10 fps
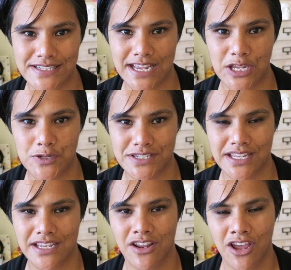I start
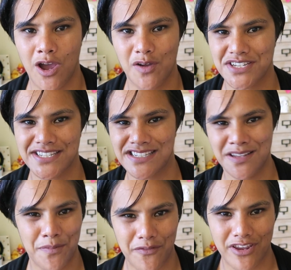using it, I'll just
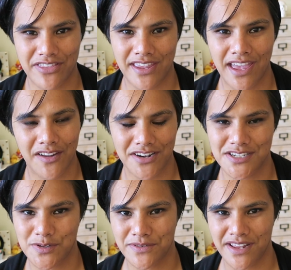tip everything out
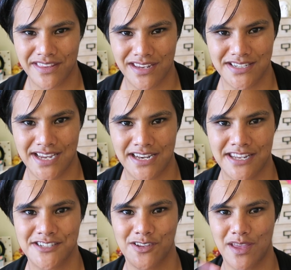into another
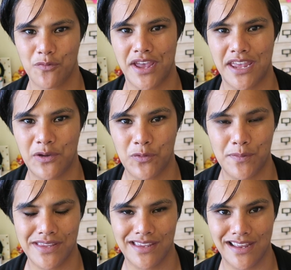container so that way it
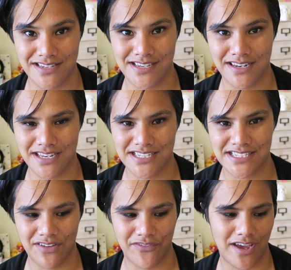will be easier to get
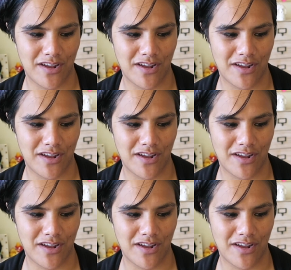stuff